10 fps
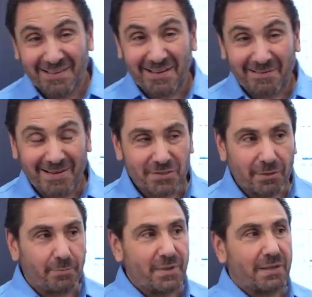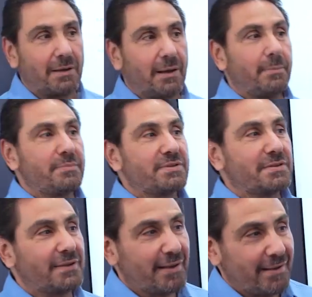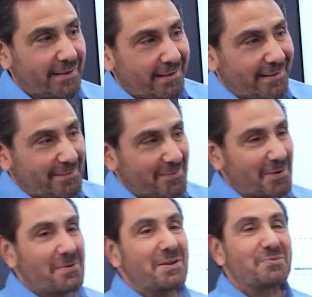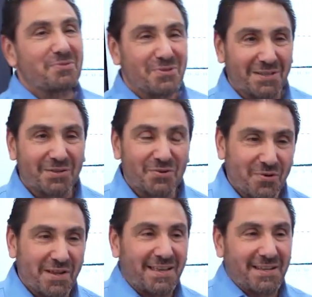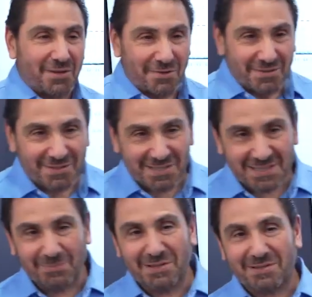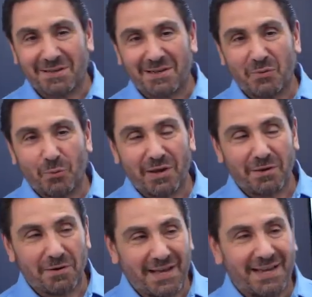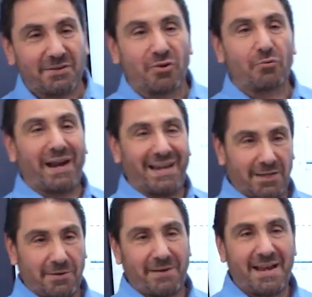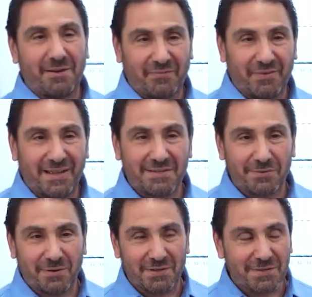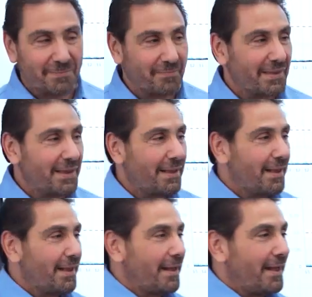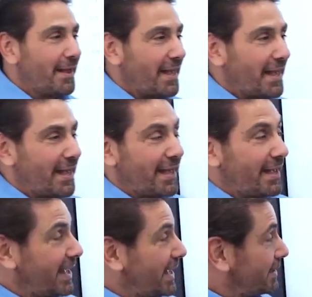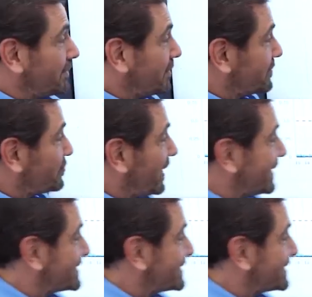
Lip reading: All right, so it becomes very interesting to try and get a good system design where you're not degrading your additive phase noise, and you're trying